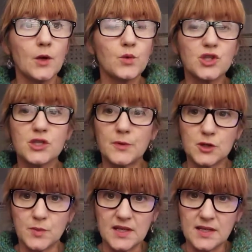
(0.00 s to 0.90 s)
which is supposed
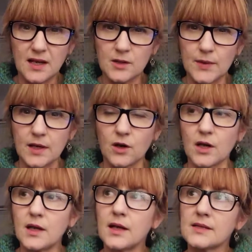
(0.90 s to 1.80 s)
to be yellowy
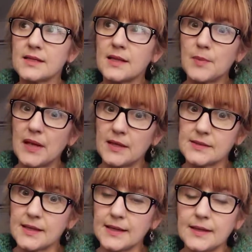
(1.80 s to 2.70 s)
colour, as in the
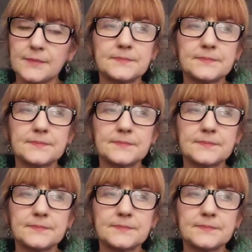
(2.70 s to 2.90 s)
painting.